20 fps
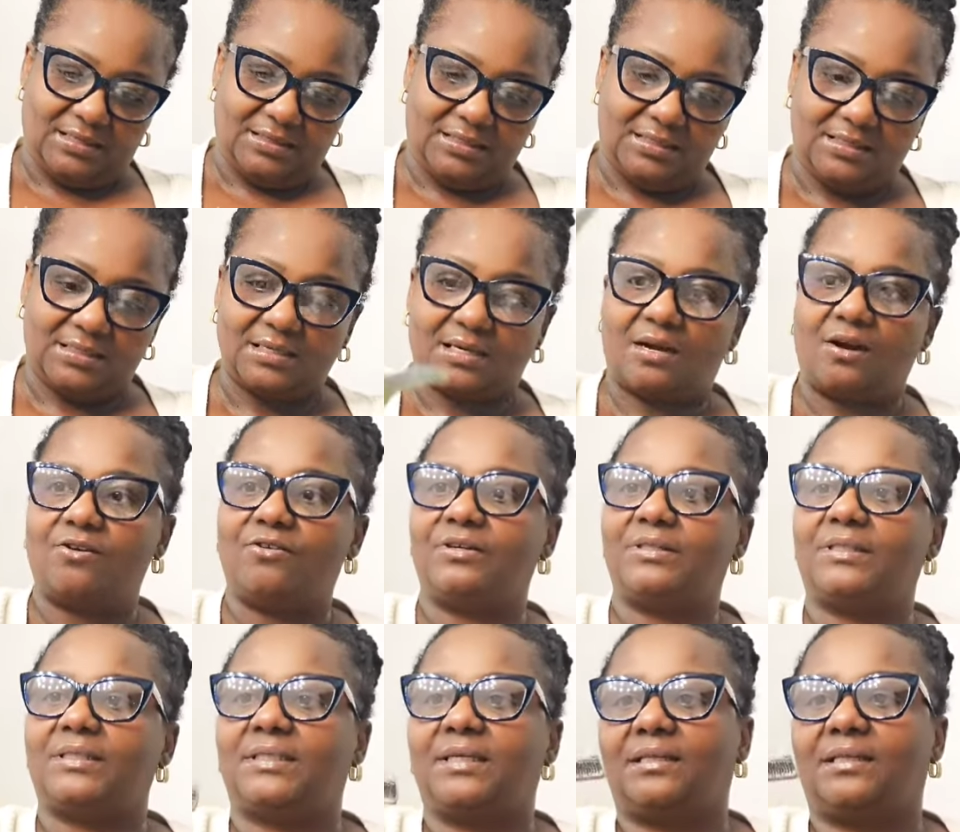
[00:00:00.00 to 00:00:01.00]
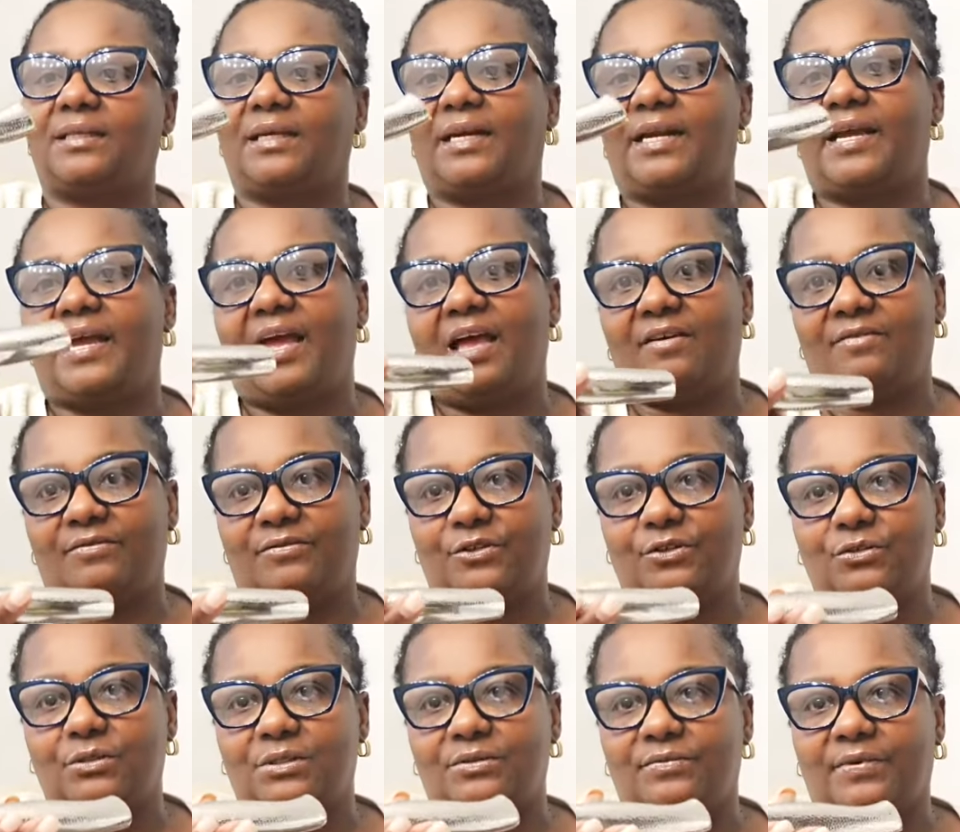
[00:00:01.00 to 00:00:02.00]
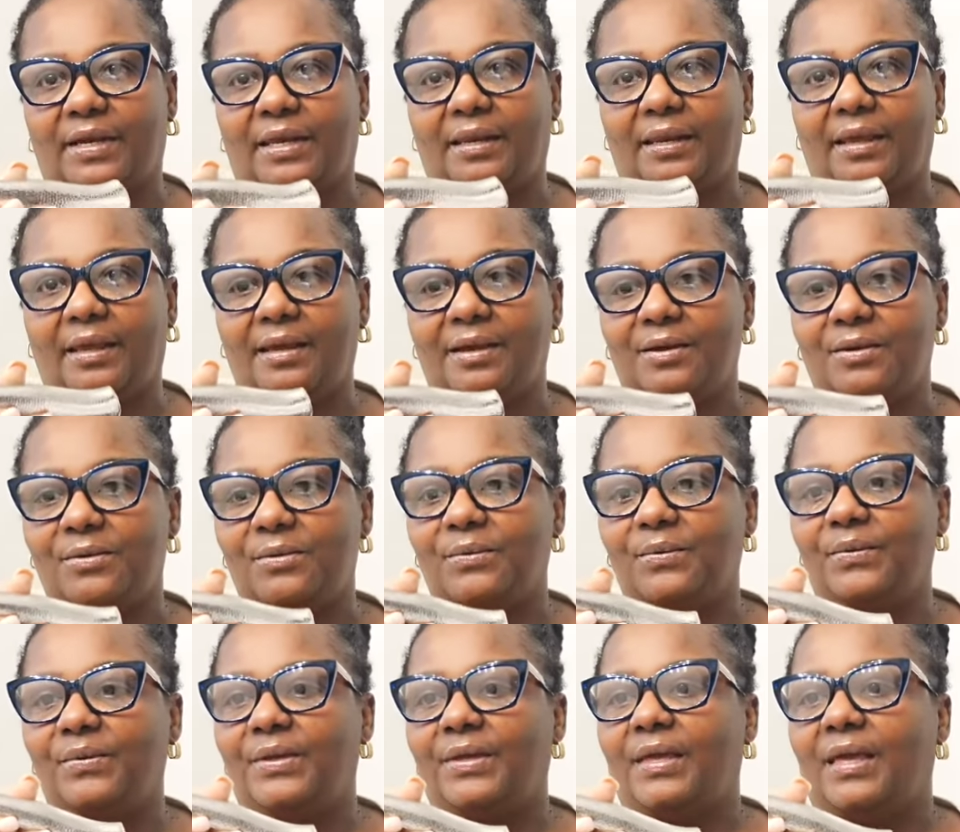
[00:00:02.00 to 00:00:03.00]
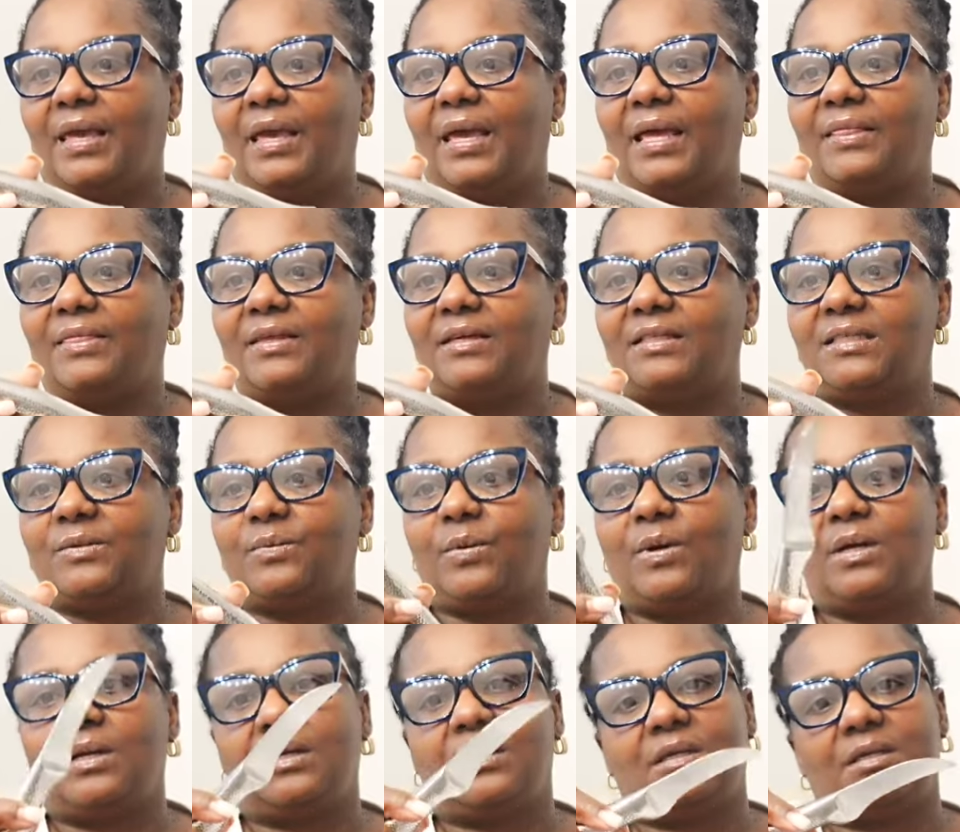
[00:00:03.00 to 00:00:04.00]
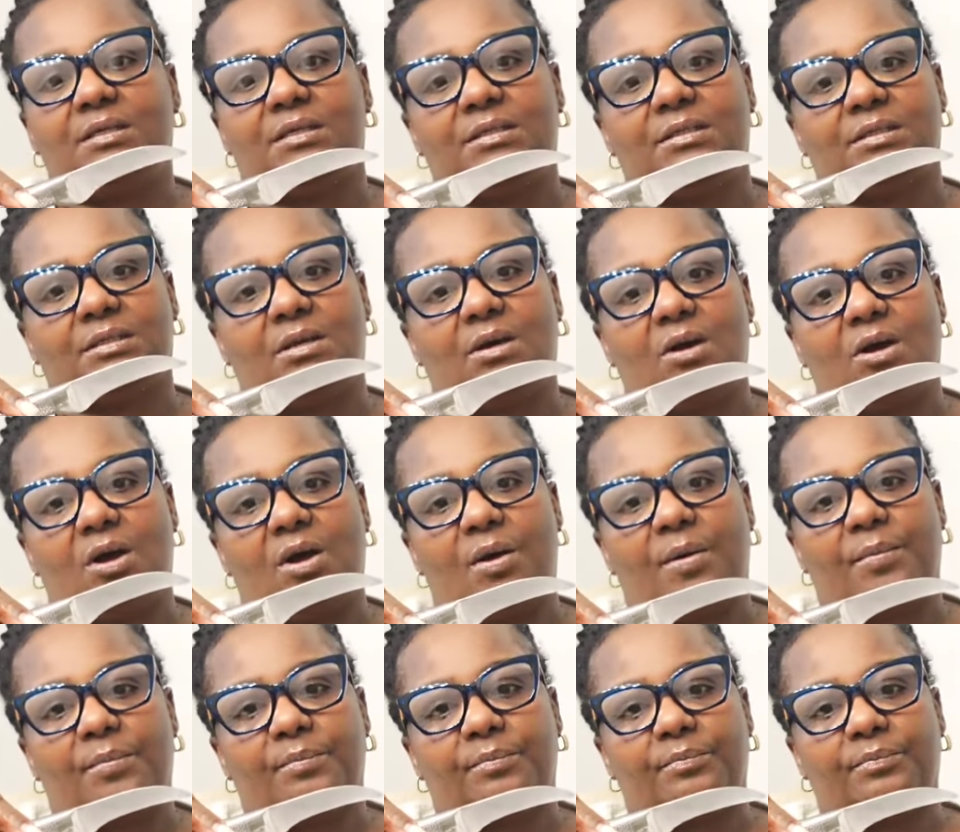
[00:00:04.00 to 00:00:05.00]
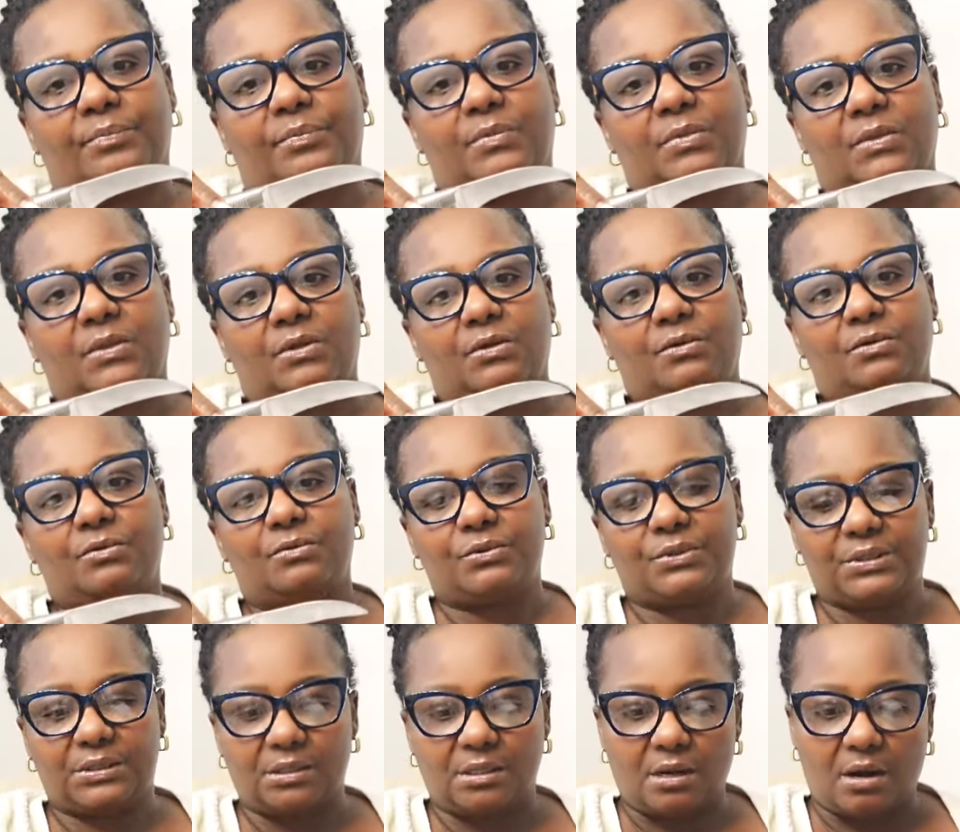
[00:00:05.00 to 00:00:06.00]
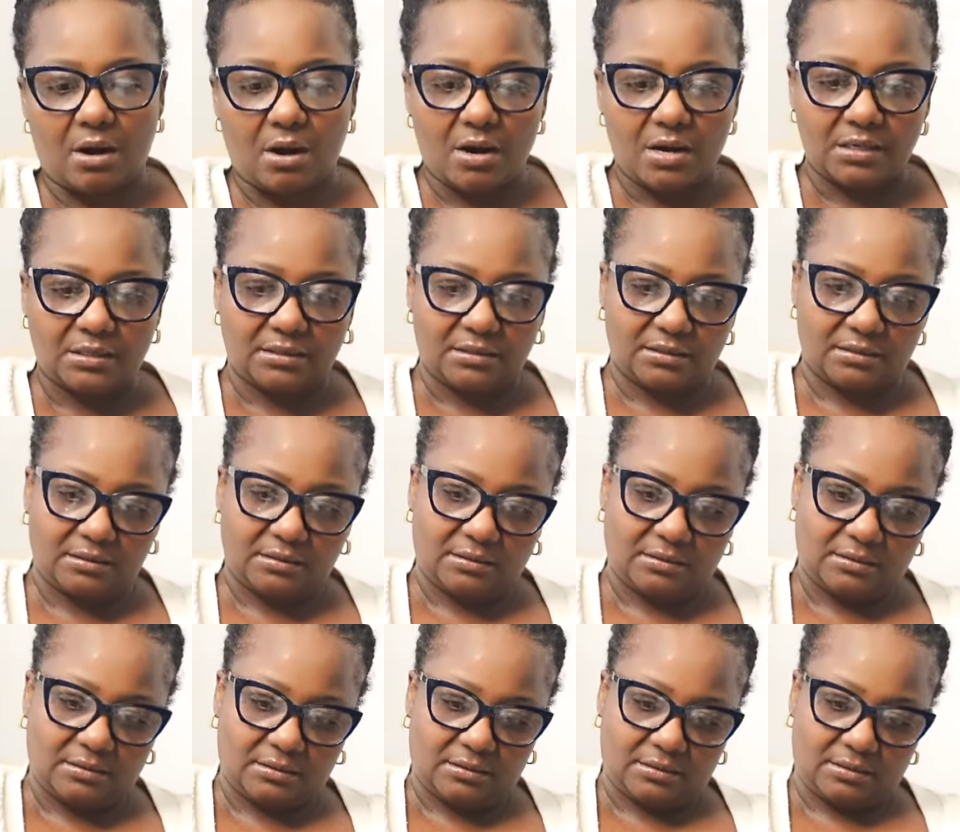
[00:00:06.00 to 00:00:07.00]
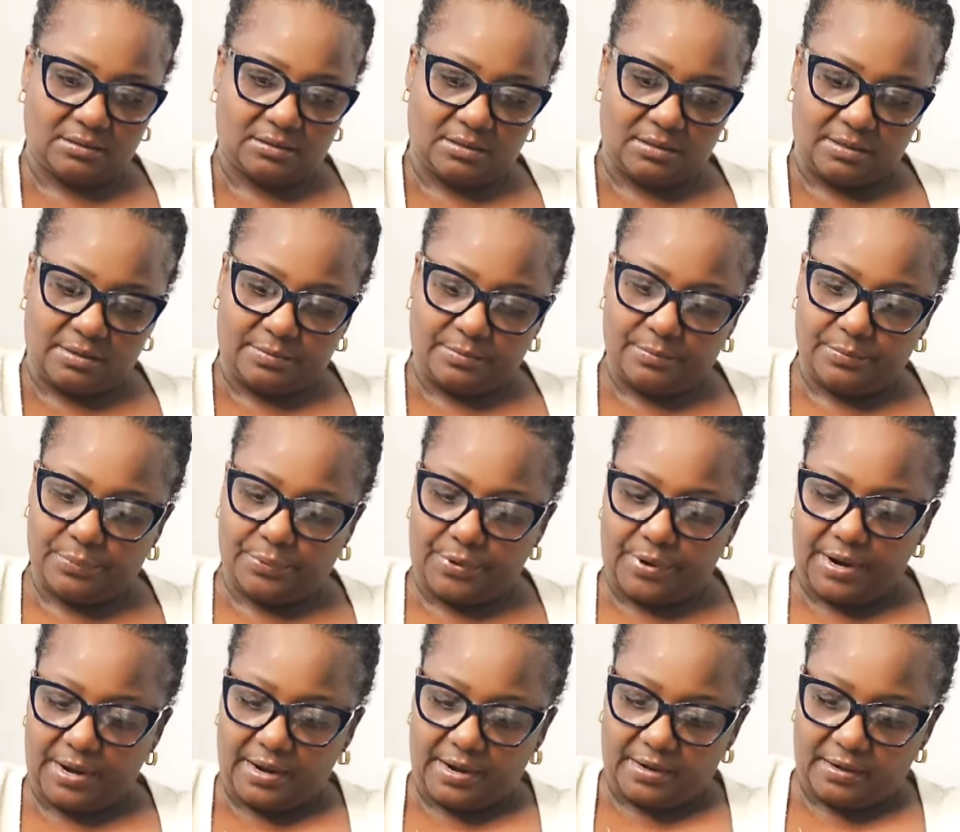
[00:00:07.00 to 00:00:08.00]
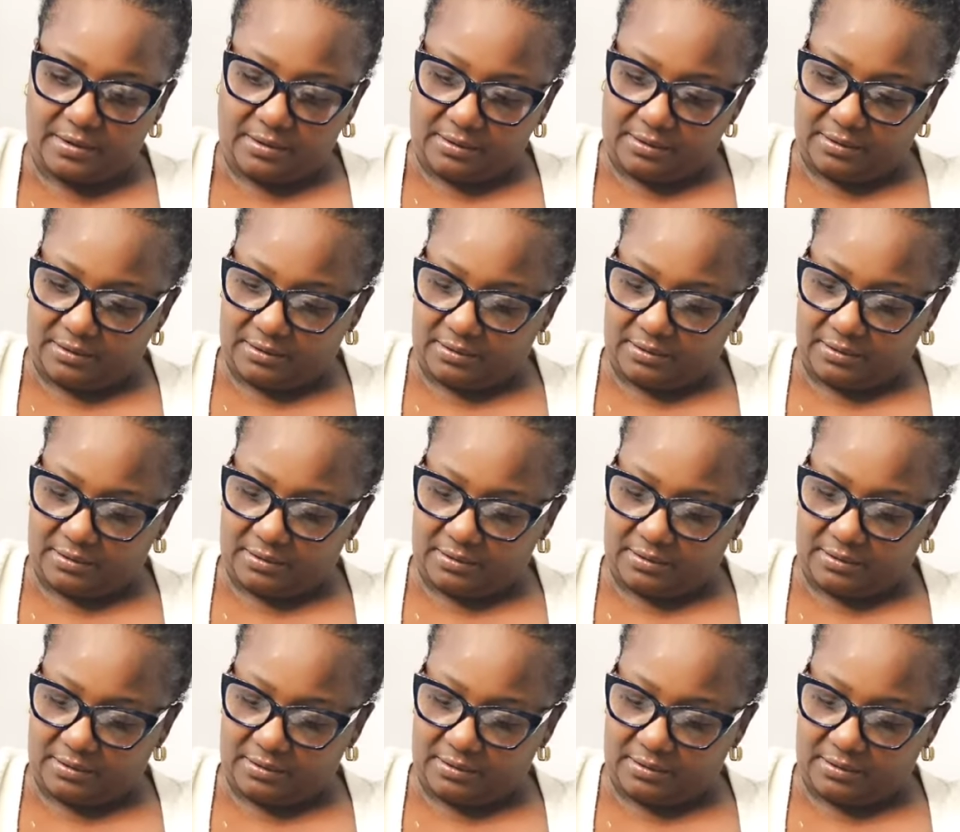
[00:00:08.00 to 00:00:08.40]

This is the current set that I have using right now. And this one is um, Cuisinart brand.